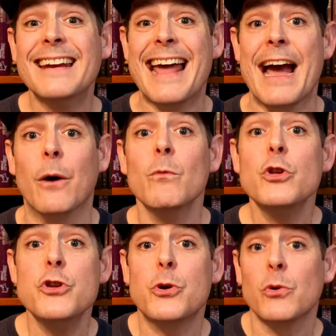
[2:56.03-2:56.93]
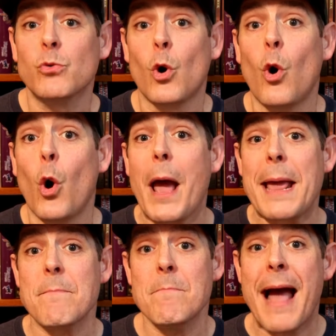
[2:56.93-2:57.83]
Now, you can roll
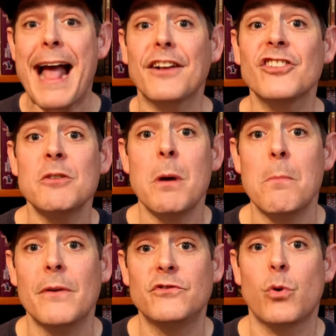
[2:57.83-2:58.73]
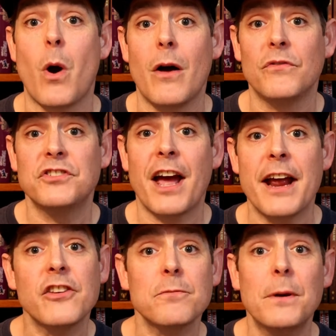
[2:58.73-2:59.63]
a maximum of 12
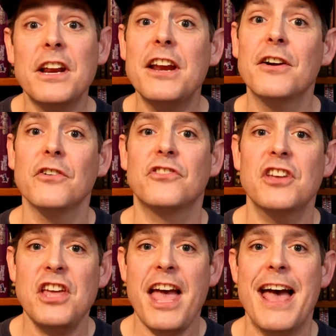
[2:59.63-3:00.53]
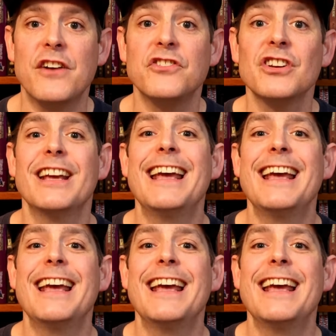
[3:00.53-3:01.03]
dice, but here's the catch.